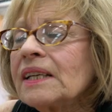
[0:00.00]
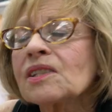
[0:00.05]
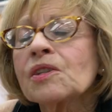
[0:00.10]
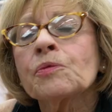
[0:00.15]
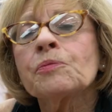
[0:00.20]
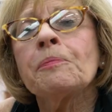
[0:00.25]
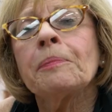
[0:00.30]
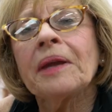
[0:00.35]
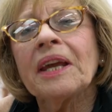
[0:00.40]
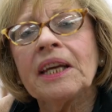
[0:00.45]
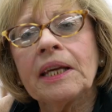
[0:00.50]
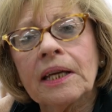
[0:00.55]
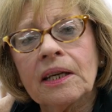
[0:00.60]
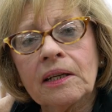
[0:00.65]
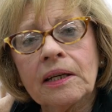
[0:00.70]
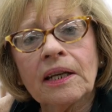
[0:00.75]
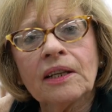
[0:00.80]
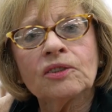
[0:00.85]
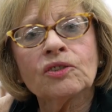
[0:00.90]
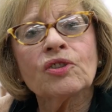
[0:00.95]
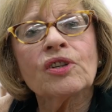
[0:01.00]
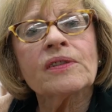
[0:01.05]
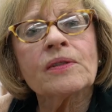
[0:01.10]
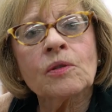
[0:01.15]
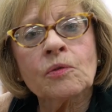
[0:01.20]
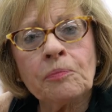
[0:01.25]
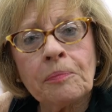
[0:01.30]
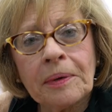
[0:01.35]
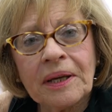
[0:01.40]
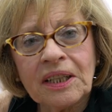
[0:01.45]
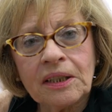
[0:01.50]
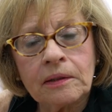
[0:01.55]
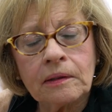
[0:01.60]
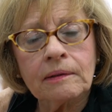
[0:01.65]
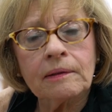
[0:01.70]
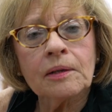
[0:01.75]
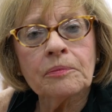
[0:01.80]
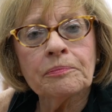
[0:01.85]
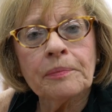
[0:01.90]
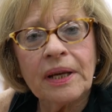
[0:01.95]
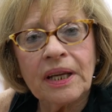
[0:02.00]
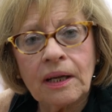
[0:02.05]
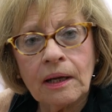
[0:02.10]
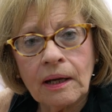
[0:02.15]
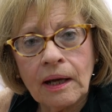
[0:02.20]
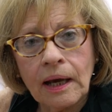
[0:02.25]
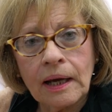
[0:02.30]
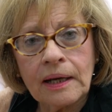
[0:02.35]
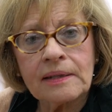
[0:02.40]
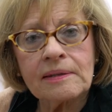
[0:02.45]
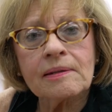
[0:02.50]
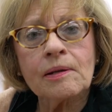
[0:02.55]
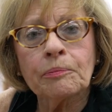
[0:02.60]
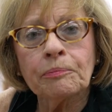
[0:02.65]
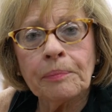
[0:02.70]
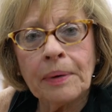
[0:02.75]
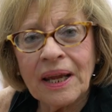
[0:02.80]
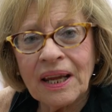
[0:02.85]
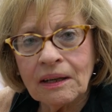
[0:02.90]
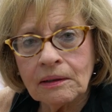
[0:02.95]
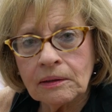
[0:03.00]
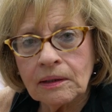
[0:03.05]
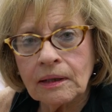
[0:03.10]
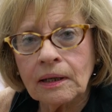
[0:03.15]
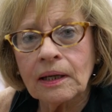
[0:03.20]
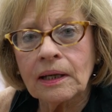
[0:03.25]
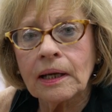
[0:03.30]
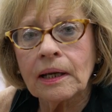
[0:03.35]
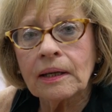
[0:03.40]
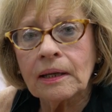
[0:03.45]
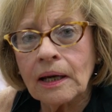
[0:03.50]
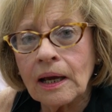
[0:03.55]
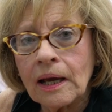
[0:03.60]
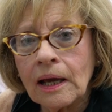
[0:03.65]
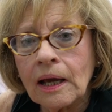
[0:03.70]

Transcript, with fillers: It's beginning to speak to me as a painting,